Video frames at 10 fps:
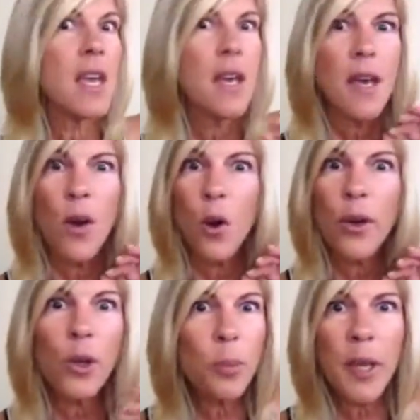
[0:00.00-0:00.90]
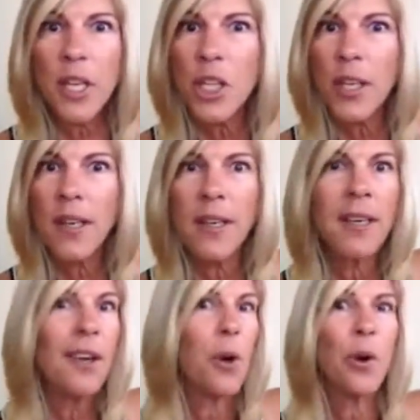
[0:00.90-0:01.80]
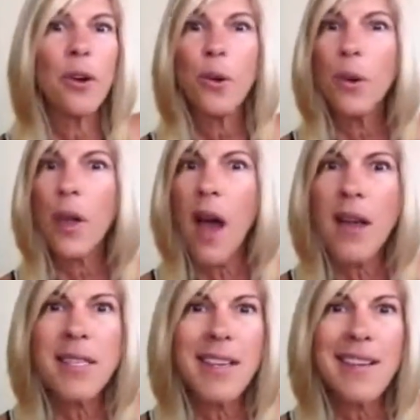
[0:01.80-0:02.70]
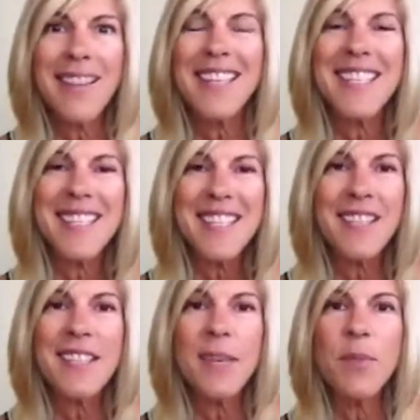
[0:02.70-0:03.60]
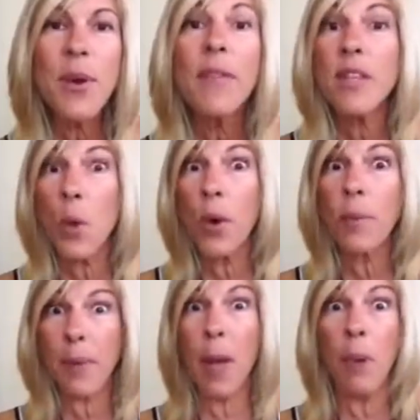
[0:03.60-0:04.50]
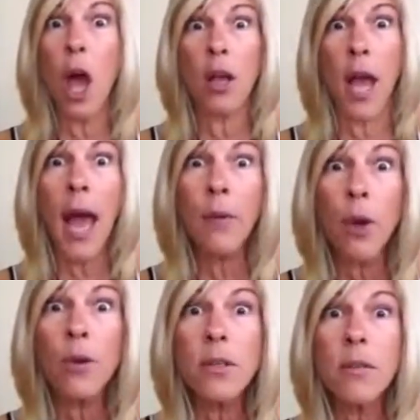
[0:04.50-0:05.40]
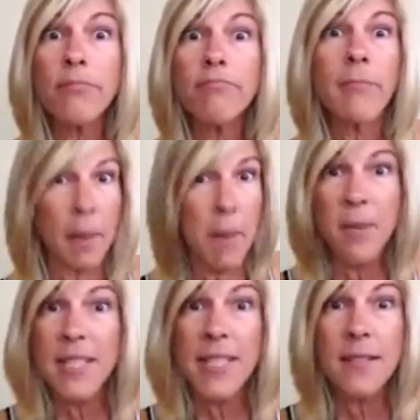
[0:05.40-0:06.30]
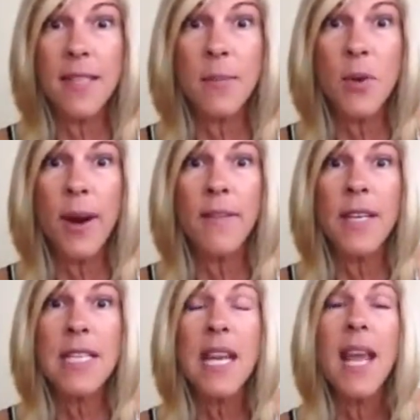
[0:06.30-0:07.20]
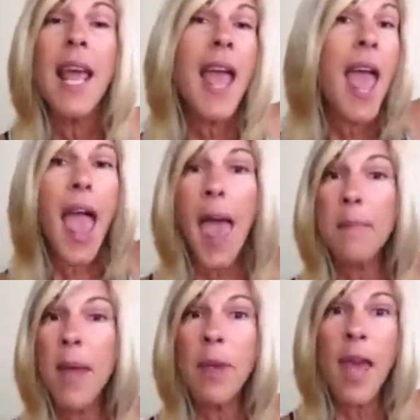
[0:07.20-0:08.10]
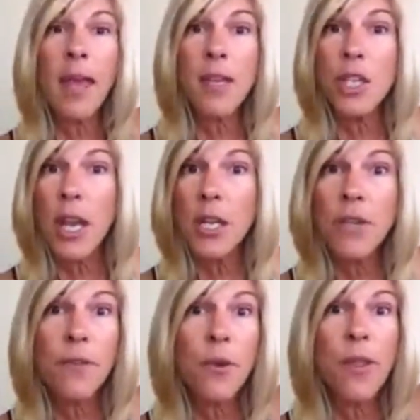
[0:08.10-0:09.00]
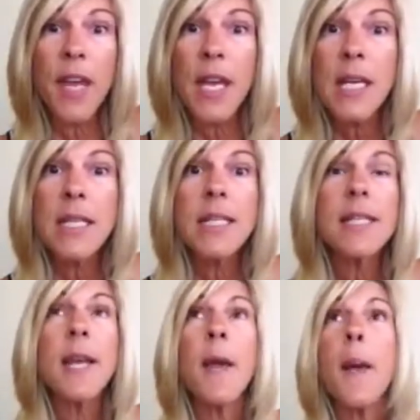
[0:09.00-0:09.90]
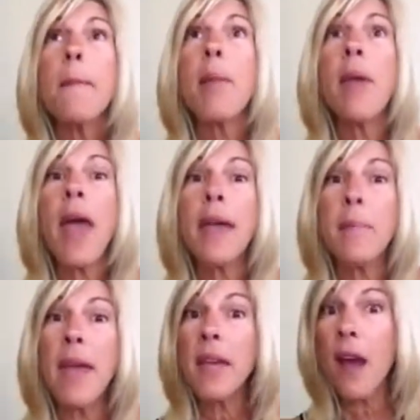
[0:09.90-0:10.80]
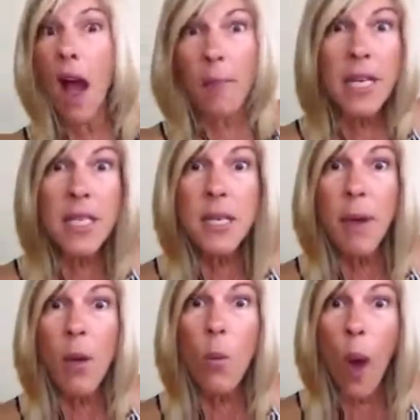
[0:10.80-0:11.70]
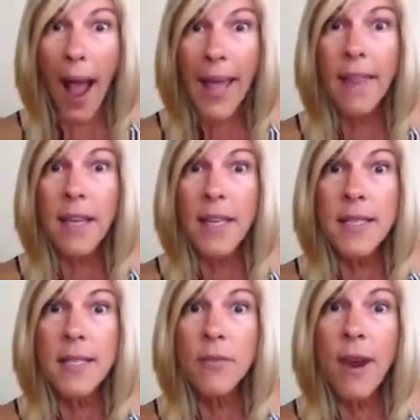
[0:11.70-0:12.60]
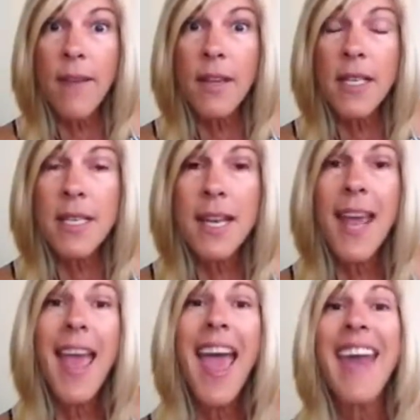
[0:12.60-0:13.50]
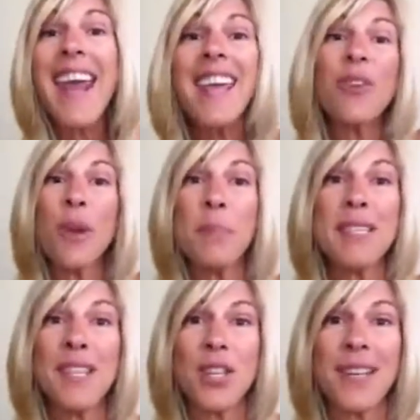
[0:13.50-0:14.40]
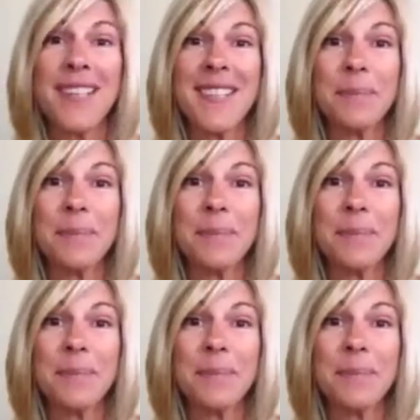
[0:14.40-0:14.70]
or a cool picture, or a cool article that still seems relevant, or a blog I wrote that maybe still seems relevant, and maybe I can change a few things. Maybe I can make a comment about why I think it's still relevant, and I can reposition it.